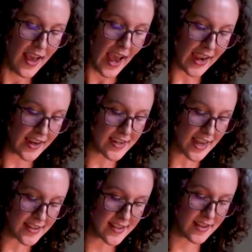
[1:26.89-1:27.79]
I can
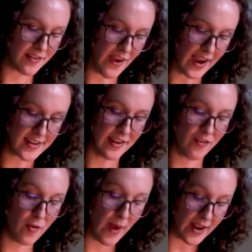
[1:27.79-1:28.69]
attest to the fact that
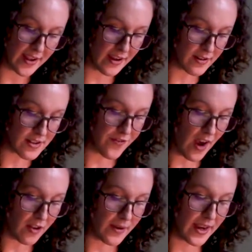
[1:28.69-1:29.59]
for many years
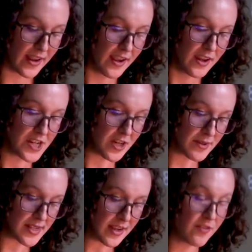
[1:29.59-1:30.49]
following, she
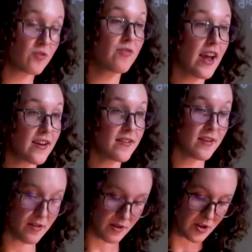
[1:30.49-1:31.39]
received
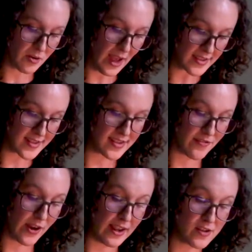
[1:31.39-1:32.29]
regular requests
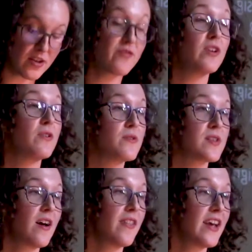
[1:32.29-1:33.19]
for interviews
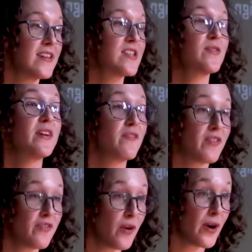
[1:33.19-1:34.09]
on the history of the
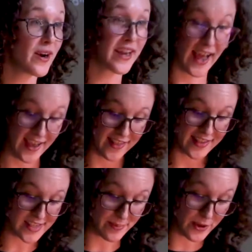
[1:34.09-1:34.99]
fork and
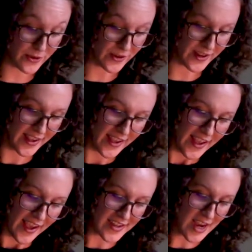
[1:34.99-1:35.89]
the spoon,
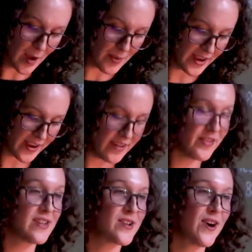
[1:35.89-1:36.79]
a topic of
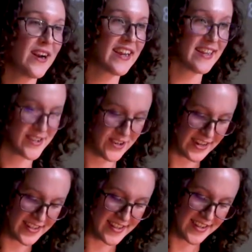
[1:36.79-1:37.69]
enduring
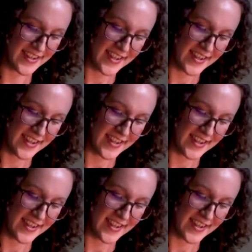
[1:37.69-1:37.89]
interest.